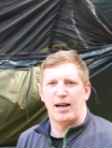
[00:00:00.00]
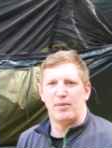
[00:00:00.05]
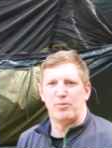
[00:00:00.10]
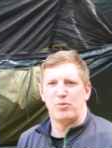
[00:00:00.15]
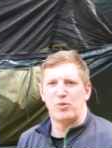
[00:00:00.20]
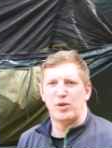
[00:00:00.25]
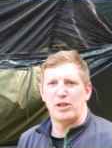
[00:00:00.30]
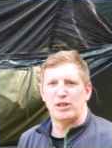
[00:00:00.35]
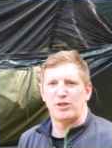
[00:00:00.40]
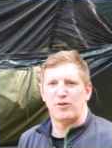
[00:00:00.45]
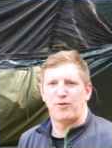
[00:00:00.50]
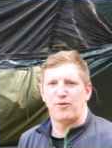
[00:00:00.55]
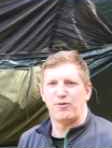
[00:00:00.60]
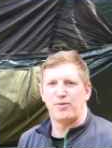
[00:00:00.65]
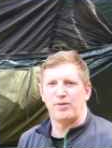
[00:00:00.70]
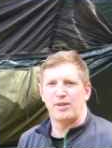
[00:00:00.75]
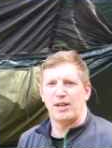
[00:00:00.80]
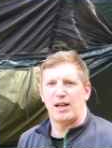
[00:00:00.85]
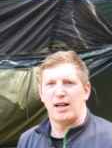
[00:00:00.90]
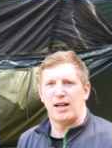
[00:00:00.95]
which
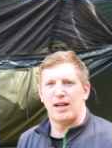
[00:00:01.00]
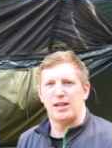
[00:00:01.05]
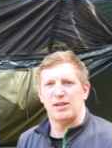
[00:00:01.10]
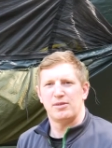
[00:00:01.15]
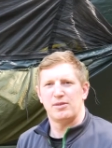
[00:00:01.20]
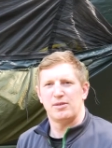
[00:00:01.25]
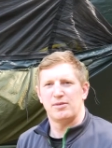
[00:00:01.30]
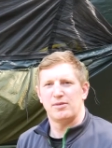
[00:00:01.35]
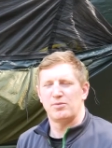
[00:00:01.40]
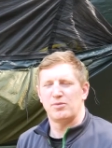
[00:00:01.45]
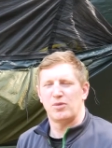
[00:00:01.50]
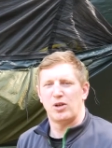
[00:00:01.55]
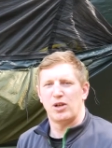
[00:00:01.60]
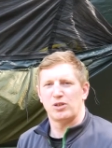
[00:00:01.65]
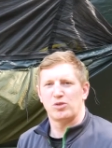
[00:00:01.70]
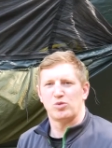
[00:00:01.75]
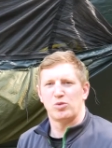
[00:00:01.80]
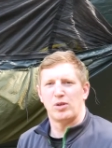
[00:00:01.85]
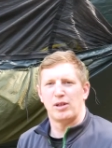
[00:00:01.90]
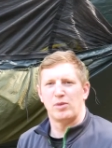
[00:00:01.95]

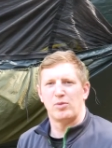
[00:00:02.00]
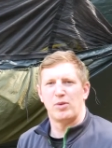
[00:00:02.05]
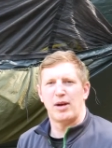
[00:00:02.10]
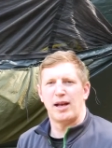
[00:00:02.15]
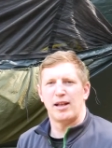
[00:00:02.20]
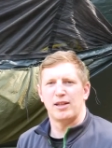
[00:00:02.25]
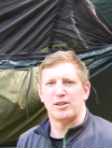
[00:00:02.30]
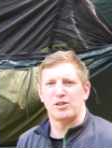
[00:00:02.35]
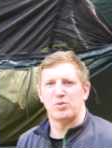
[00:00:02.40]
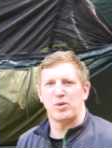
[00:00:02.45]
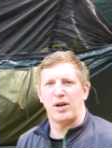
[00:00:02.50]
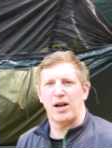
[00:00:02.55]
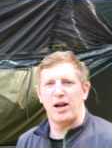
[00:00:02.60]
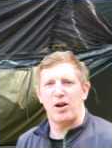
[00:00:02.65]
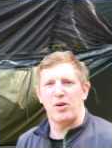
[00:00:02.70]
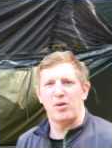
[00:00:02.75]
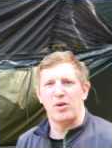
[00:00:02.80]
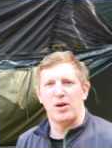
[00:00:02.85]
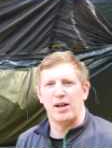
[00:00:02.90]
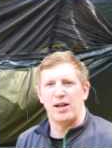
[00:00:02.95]
works really well as
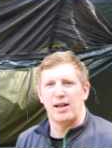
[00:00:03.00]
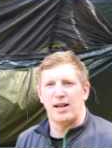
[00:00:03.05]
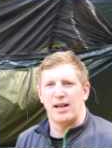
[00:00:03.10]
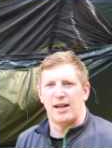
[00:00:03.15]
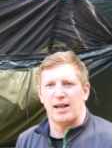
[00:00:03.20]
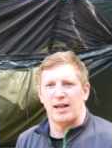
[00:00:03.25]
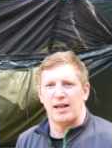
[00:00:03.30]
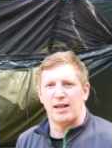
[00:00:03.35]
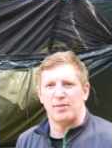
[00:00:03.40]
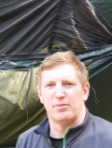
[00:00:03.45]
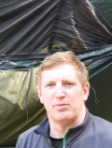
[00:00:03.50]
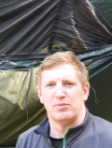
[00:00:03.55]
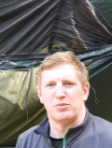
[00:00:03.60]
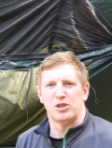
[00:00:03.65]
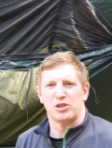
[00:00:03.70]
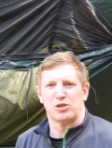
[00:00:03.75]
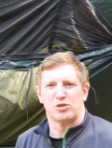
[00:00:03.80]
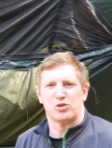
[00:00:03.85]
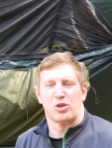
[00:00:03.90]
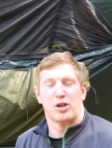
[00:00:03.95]
well.
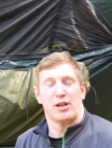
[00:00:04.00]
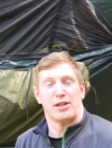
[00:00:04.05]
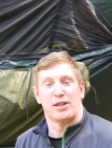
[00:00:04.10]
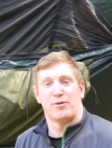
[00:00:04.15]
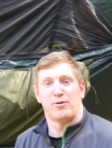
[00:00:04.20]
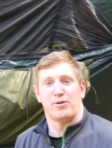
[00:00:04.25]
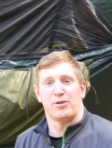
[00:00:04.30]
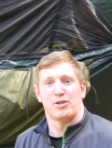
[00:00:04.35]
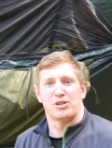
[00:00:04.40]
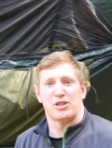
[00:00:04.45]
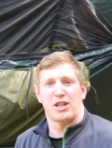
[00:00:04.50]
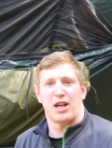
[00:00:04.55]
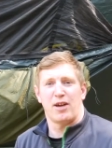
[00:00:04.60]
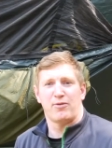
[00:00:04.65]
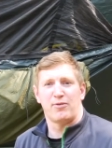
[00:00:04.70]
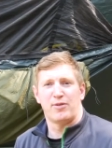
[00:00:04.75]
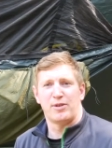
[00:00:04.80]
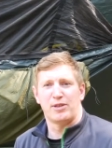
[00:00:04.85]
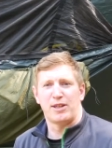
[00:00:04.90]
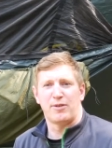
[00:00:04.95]
Just trying different
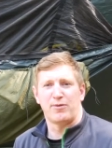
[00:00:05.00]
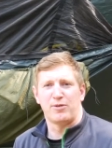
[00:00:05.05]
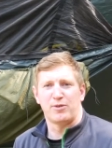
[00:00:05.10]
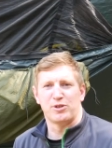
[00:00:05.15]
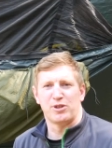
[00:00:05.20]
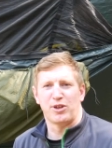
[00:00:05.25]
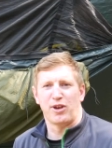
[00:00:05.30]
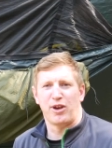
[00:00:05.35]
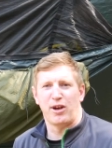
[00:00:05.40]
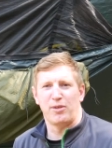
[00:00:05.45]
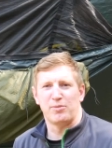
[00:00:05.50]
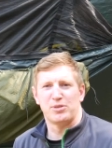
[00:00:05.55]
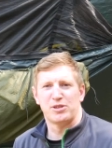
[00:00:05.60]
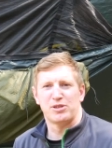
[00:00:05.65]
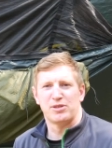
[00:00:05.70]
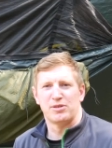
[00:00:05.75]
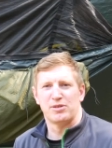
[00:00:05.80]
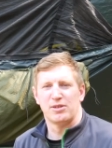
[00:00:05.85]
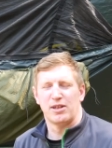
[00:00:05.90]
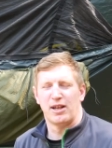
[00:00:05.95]
stuff with different
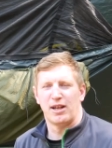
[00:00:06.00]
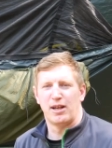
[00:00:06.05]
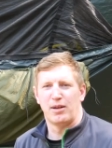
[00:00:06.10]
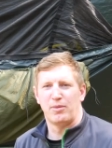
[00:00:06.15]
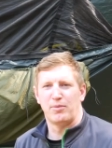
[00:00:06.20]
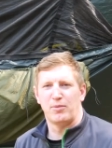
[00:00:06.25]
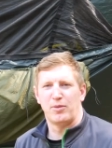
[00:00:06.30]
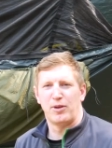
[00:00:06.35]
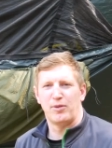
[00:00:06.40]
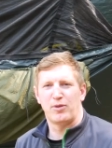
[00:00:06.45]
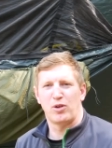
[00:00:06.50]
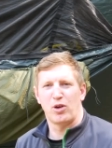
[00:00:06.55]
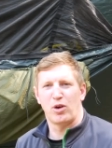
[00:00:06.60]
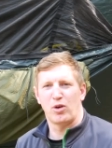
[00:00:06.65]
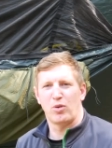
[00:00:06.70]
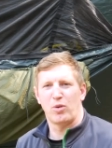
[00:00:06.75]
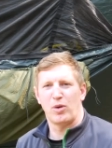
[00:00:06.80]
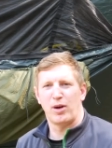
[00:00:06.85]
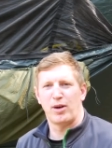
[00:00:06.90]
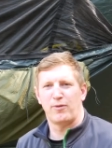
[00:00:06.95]
tarps. We've got
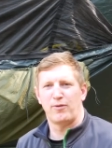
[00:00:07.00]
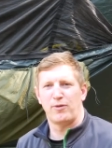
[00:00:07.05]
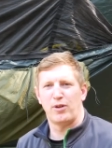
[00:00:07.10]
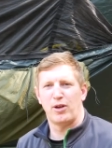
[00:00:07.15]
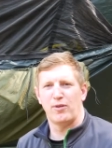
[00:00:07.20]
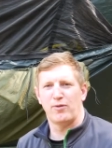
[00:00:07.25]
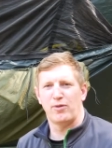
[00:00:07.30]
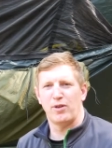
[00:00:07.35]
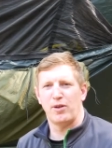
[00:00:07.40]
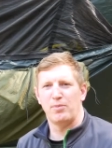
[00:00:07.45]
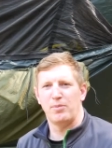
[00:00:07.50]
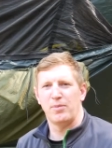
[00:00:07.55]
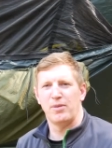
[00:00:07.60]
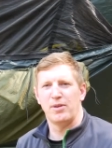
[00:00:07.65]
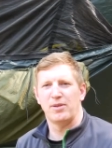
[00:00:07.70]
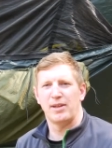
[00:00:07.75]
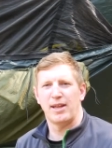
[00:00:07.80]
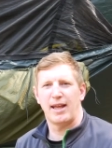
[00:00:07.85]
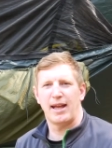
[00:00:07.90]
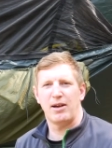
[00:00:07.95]
quite a few of them
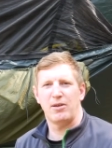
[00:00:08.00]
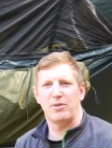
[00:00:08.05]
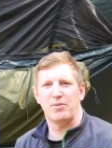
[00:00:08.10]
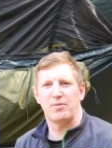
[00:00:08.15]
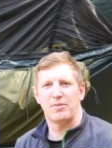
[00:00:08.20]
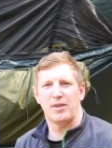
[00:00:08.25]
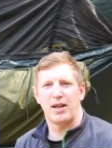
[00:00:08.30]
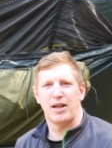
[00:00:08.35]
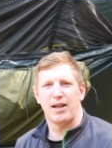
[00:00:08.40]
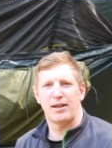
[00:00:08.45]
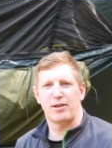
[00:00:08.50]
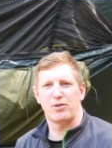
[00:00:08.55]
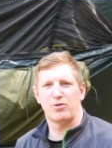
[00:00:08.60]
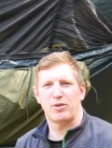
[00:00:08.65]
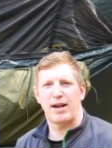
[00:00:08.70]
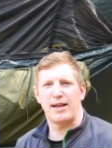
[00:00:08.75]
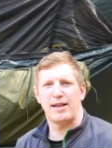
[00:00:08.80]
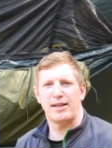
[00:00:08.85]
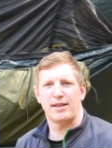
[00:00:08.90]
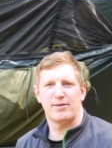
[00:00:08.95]
now.
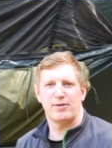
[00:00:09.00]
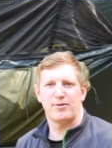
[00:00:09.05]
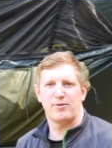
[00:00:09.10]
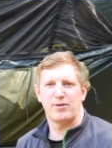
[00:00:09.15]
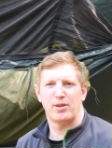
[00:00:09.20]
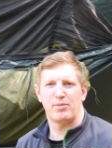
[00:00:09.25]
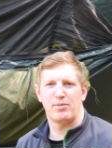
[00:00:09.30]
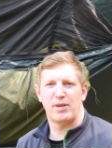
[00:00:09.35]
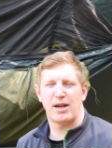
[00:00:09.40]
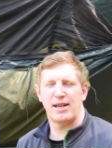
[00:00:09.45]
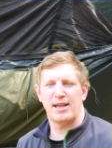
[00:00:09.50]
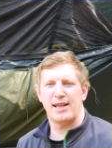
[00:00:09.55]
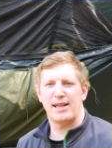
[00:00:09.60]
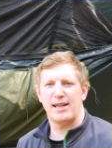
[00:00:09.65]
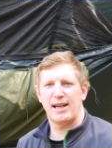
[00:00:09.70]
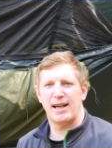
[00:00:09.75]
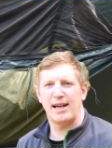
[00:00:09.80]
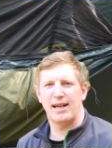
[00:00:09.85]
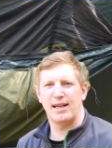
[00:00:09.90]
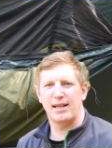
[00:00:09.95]
Great for the money.
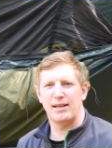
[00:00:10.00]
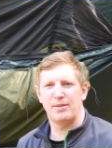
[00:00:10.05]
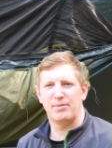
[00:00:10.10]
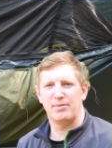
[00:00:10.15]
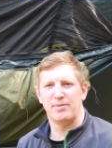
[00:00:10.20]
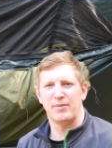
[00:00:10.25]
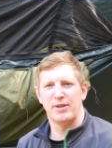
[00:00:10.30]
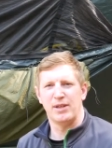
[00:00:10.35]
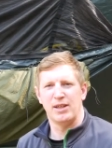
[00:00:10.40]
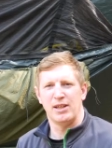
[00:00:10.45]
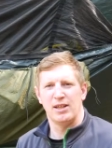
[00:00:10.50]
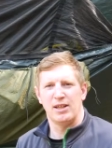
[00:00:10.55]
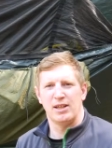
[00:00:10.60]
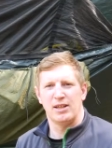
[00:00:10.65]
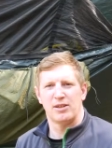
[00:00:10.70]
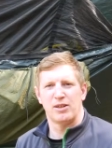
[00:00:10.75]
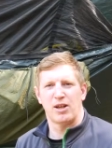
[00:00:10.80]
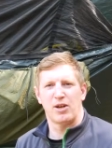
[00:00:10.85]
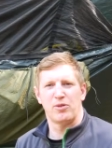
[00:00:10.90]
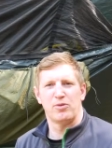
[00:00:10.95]

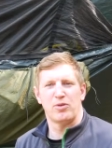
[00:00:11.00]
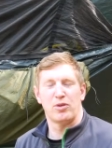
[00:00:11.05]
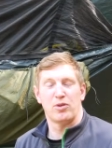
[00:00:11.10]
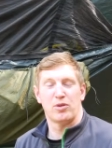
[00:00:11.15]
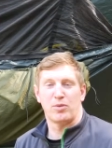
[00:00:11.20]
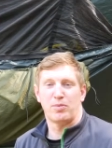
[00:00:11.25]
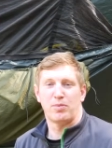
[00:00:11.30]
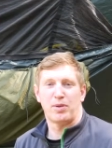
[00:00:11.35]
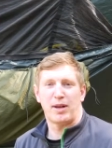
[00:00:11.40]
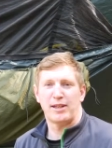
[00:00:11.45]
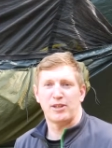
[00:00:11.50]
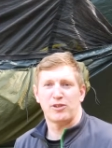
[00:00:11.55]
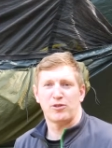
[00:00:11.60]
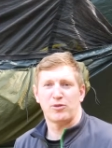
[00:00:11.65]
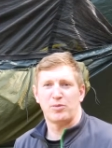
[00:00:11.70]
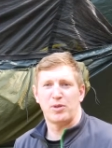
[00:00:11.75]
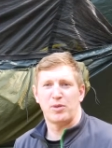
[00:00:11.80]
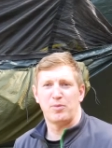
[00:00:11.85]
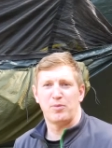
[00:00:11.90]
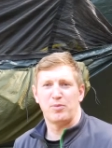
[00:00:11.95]
No real complaints
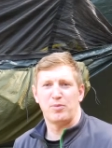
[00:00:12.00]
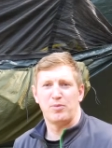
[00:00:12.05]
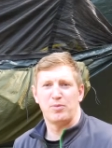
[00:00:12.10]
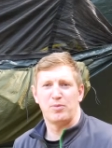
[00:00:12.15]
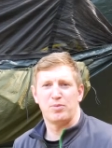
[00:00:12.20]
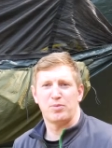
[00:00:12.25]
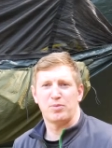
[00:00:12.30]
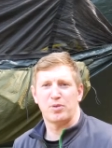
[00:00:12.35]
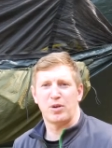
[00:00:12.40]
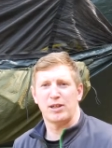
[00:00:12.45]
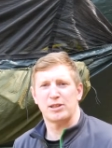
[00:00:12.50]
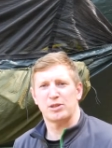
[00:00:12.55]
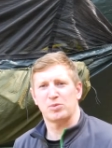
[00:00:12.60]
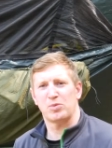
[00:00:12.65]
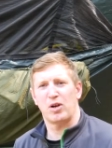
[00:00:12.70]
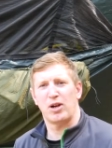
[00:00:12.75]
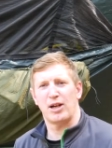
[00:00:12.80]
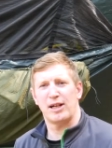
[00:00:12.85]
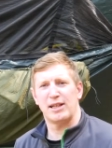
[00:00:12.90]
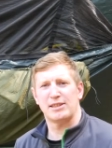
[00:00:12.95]
from them. Price
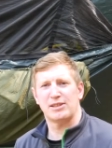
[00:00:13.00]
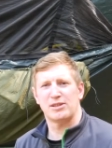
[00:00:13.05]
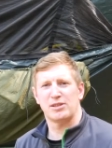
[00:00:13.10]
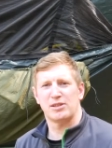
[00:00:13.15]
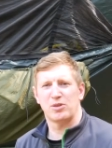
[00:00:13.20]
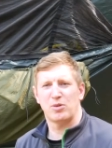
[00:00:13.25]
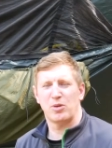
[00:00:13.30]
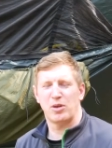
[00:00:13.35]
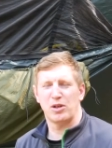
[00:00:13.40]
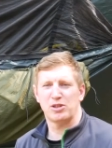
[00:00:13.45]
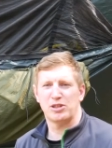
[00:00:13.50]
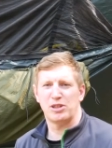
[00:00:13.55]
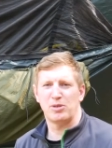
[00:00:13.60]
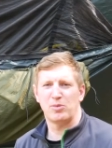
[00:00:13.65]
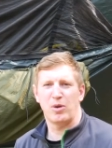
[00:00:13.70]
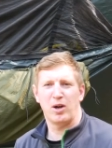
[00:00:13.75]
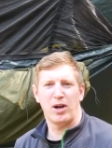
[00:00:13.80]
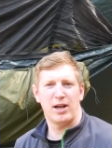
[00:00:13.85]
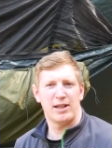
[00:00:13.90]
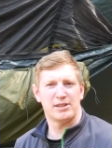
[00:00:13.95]
wise, quality
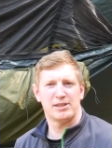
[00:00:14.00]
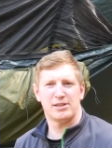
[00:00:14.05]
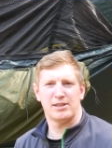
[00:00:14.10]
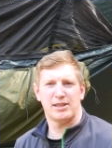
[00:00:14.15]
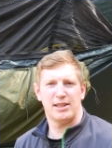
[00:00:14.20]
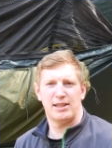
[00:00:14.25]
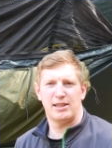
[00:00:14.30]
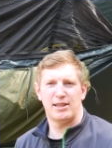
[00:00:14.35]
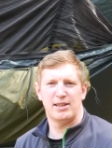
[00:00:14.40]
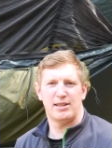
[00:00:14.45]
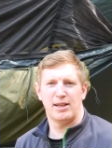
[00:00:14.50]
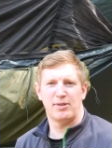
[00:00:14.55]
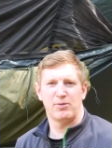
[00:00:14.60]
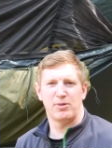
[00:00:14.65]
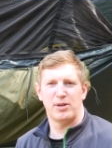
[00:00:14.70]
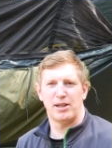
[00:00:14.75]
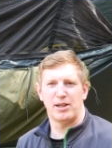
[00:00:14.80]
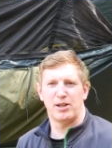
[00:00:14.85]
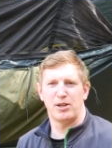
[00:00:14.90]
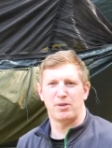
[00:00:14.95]
wise, they're
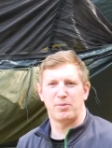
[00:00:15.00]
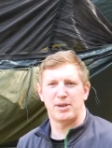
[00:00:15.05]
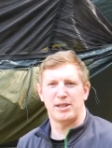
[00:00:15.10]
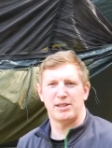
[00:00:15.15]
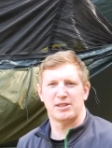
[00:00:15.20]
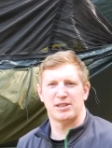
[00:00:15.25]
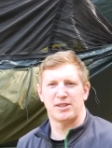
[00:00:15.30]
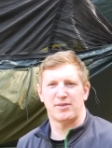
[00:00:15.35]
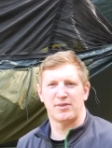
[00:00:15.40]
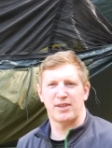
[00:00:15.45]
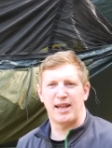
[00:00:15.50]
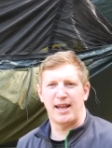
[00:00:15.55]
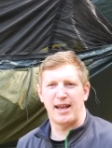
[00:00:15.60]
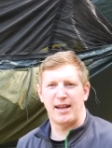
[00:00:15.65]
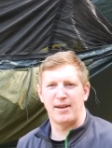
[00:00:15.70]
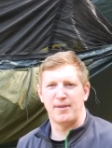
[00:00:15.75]
really good pieces of kit.